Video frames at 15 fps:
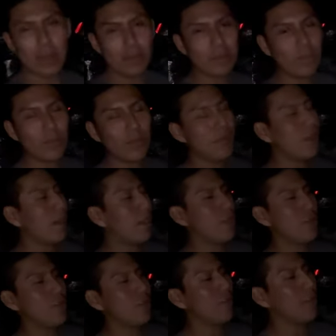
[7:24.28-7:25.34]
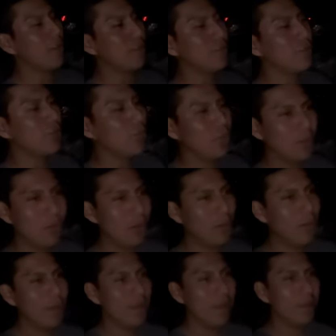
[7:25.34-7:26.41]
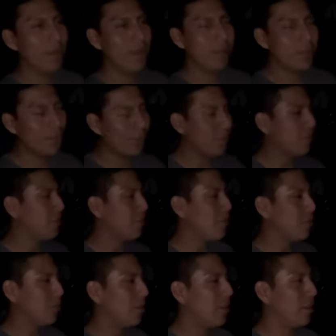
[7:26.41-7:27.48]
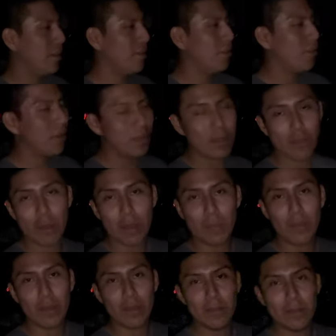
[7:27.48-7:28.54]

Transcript: Sometimes you gotta just hustle and hustle until we get the job done.